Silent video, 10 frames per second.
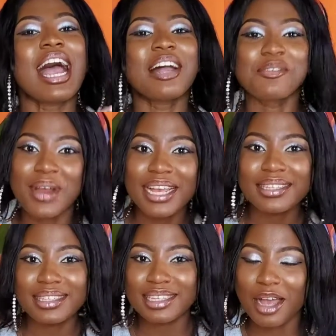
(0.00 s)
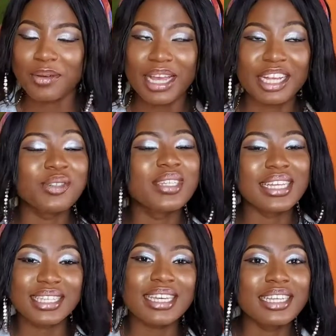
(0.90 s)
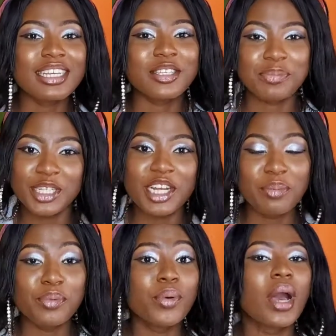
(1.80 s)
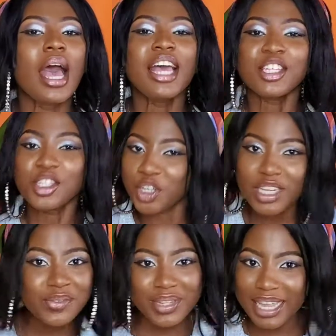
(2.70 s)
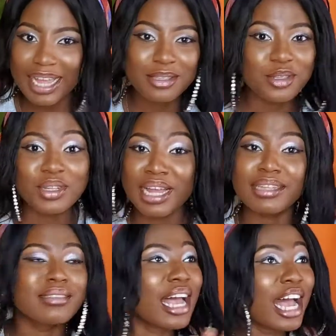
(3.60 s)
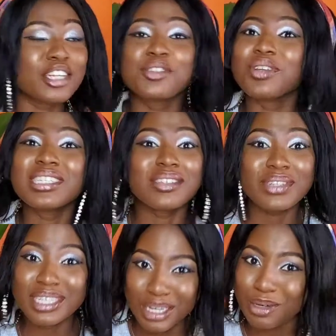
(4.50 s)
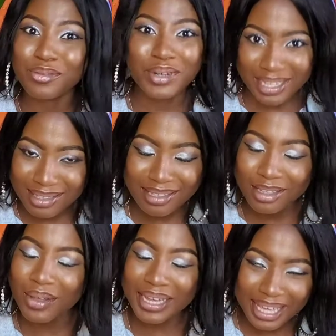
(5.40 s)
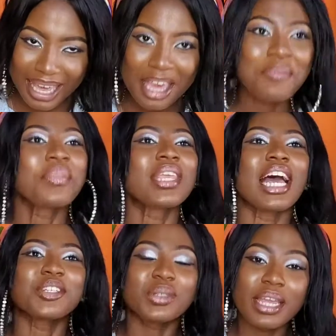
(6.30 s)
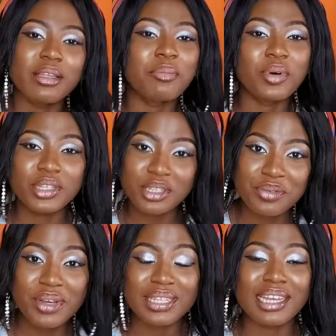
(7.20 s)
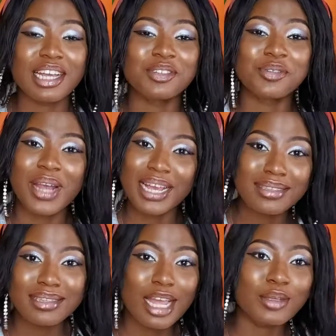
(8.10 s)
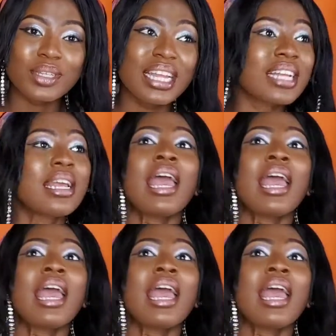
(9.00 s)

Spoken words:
and write it down. I should dedicate a special book just for that, so that I should not even think of forgetting. Okay, I should take them more seriously. I should write it down so that